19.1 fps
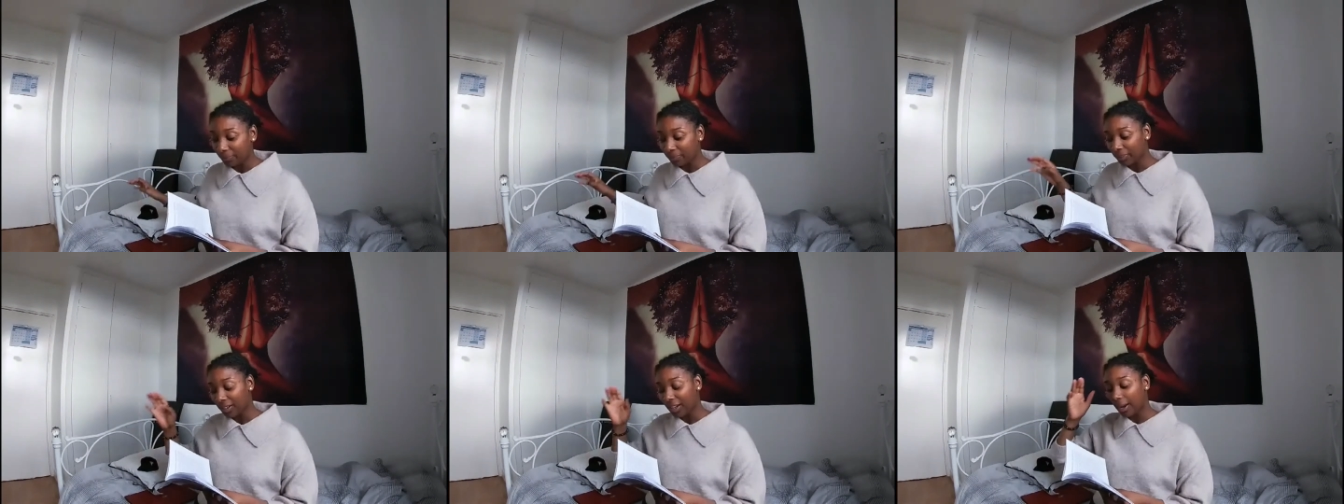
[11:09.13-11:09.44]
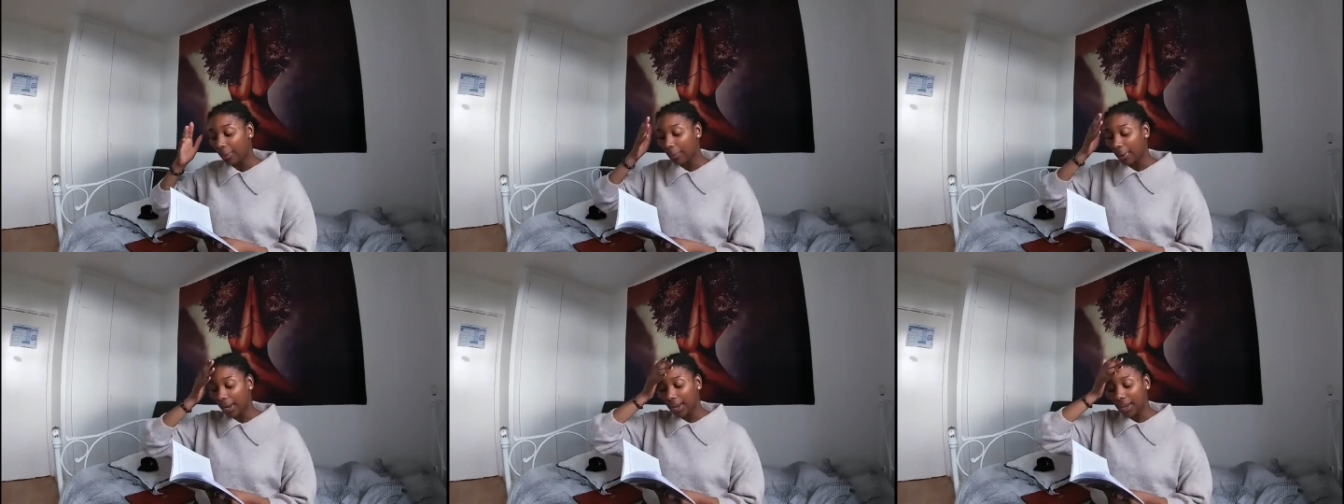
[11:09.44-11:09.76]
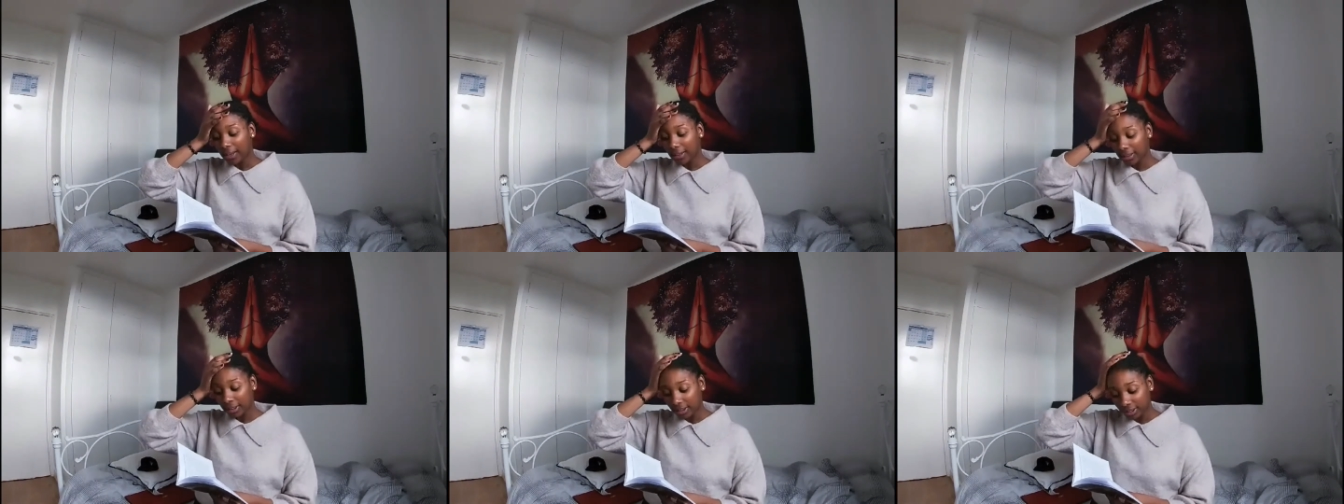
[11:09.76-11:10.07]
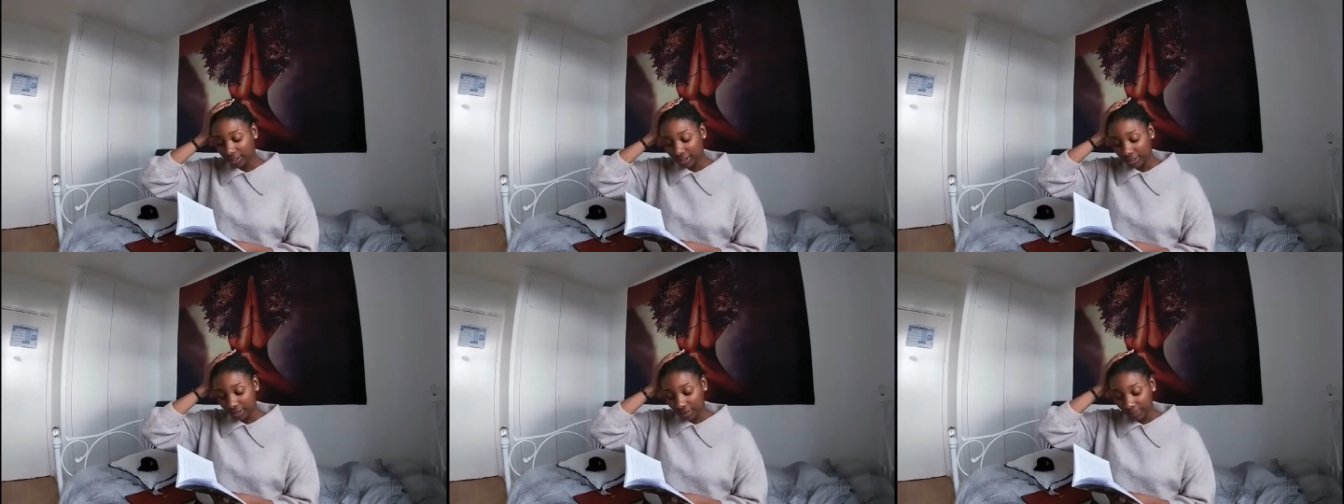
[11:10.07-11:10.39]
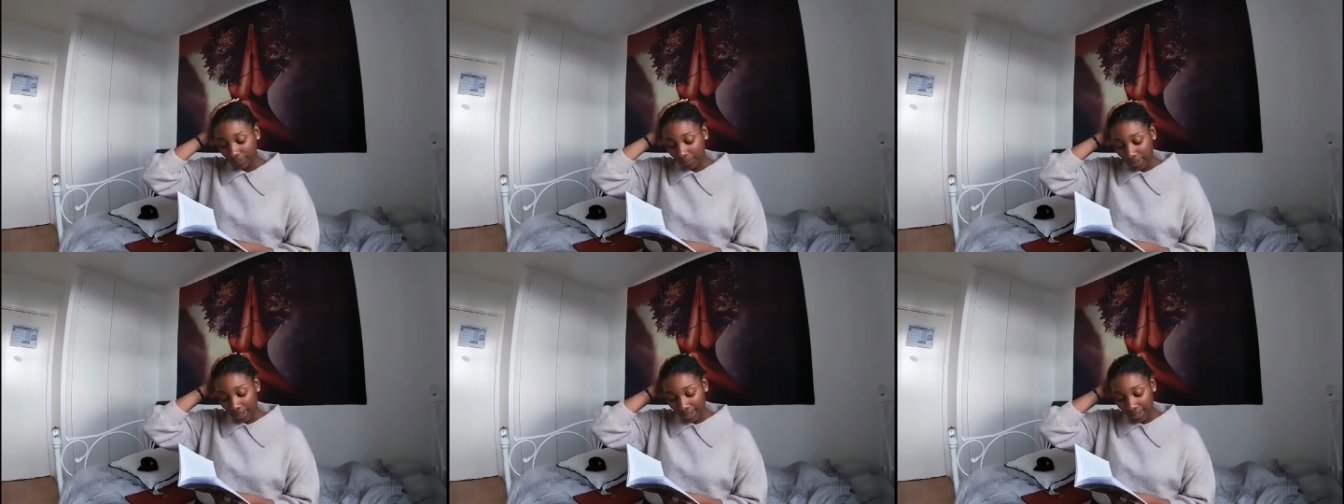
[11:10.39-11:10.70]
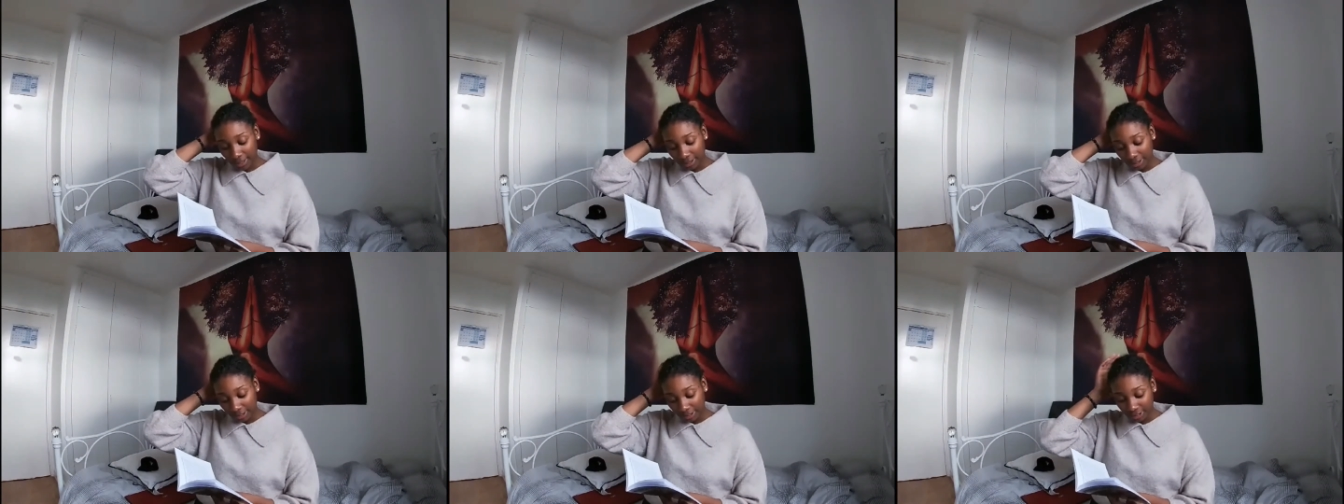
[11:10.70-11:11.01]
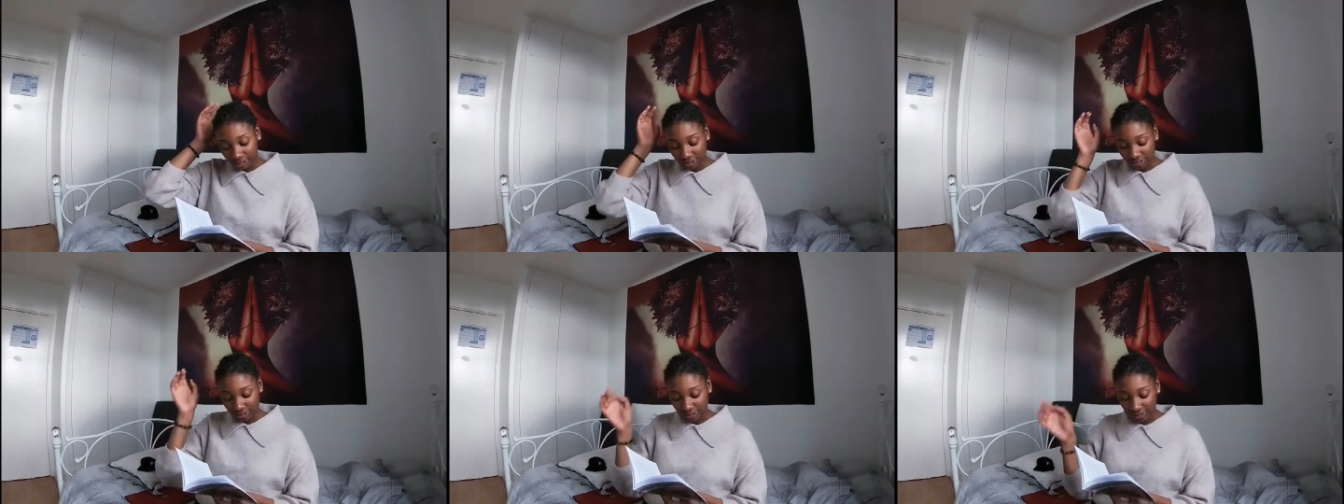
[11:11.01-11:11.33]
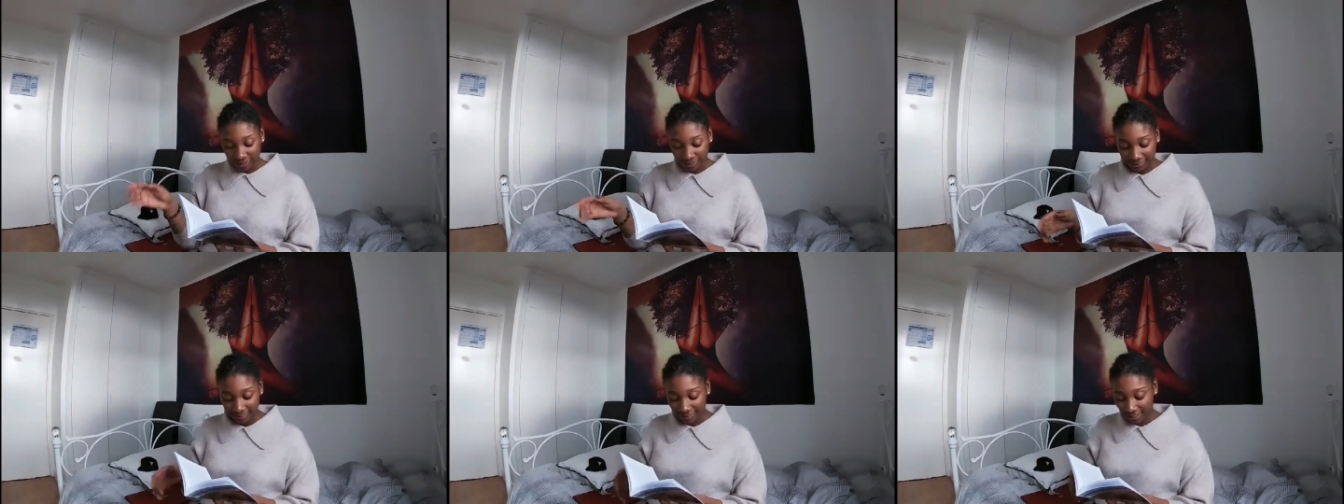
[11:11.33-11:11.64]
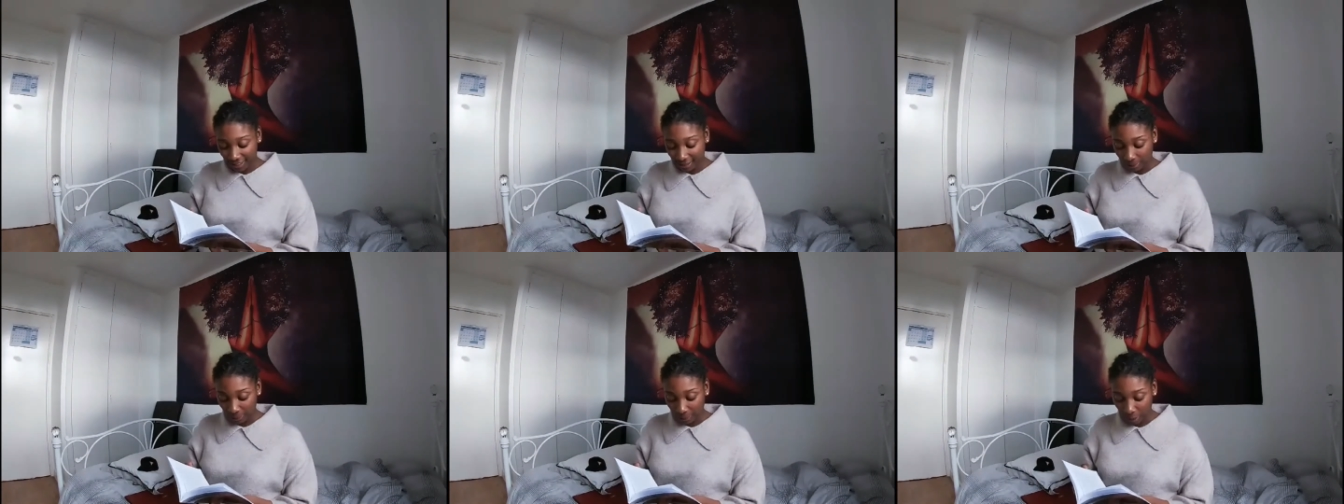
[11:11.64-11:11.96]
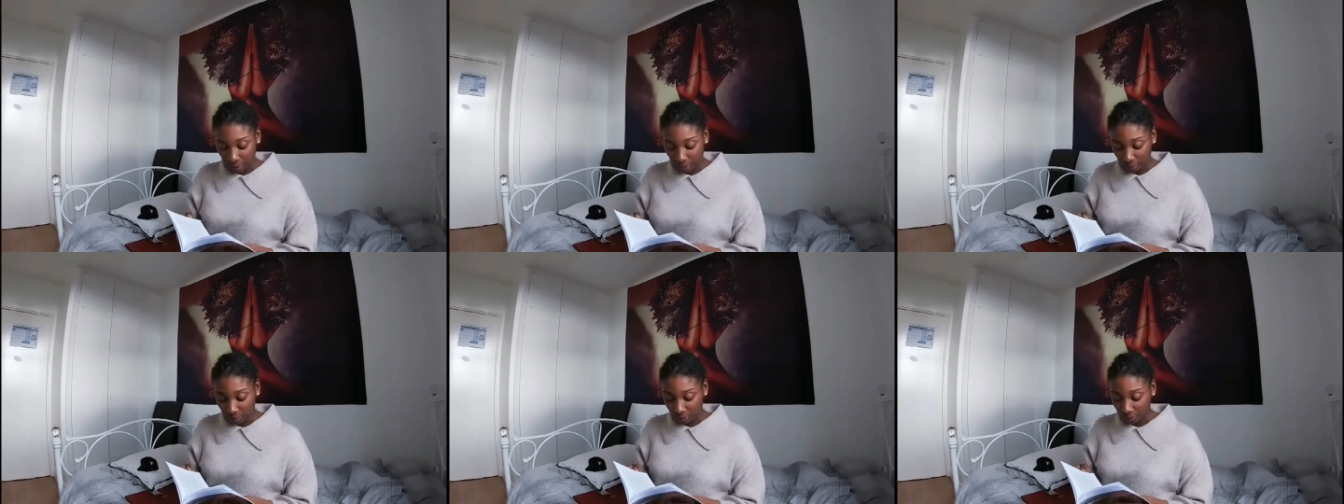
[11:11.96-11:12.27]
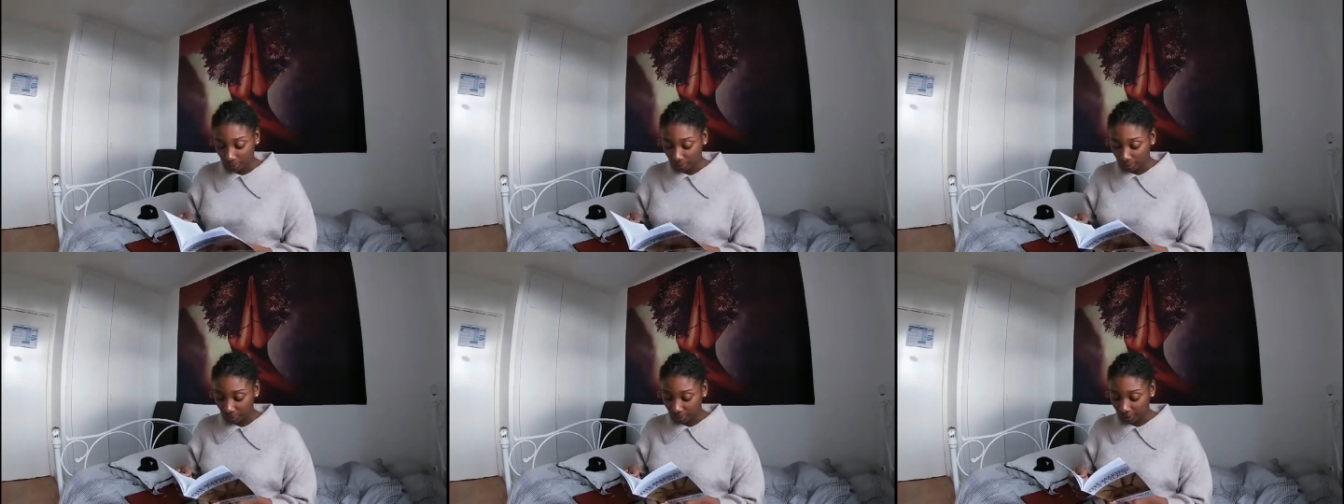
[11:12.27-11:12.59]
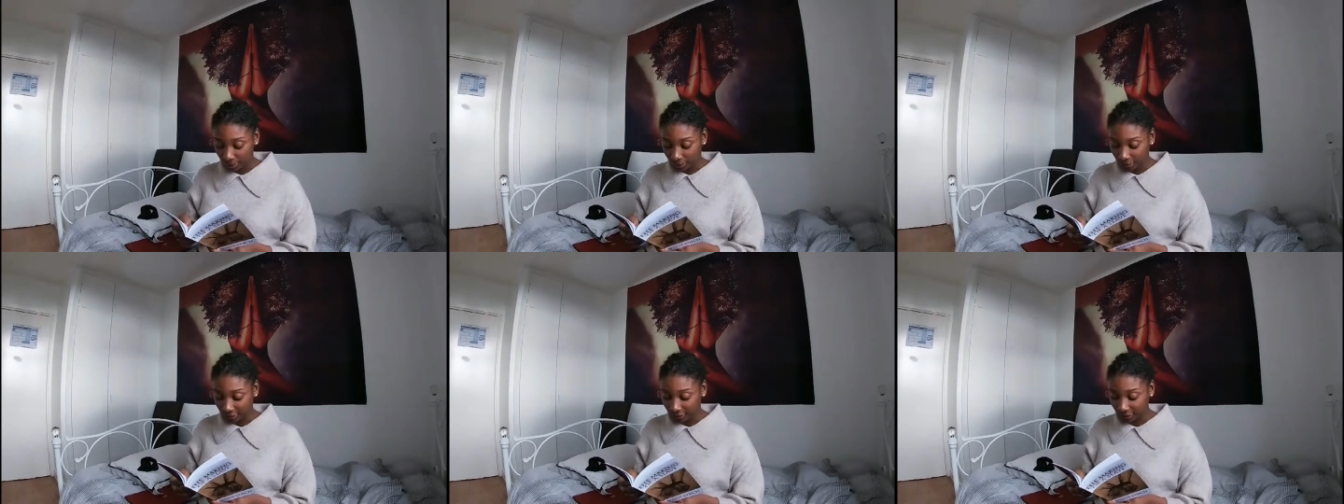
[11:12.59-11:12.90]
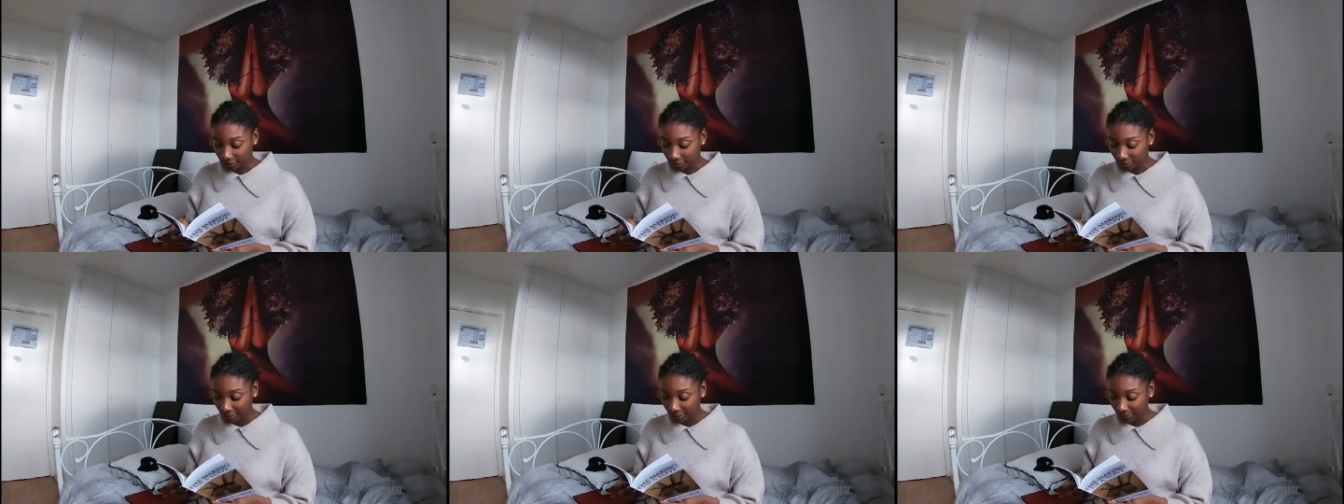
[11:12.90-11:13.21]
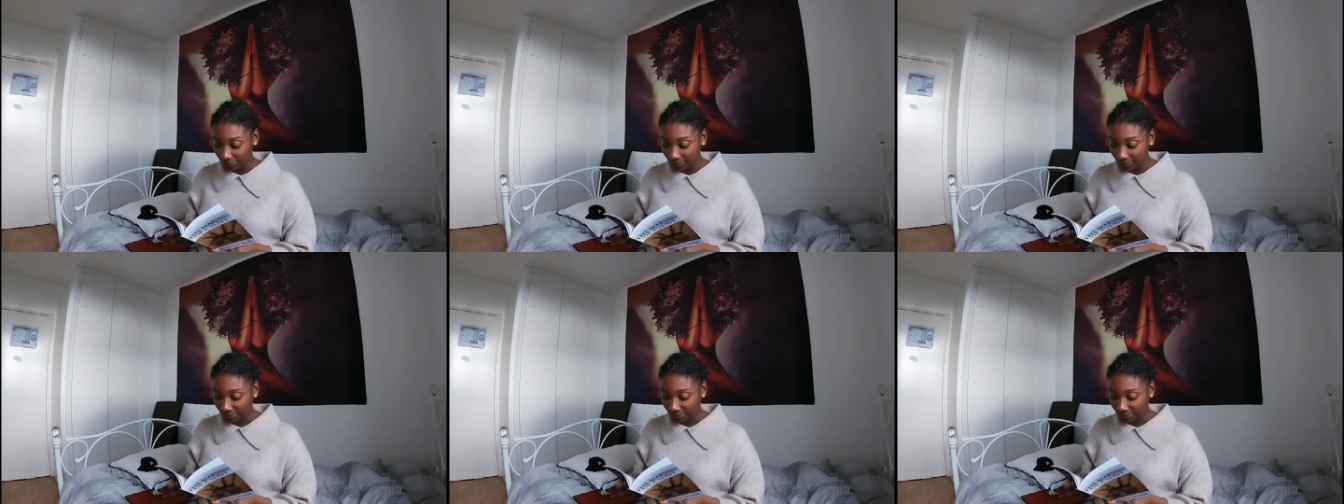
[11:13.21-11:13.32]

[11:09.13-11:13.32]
Yeah, my hair looks crazy at the moment because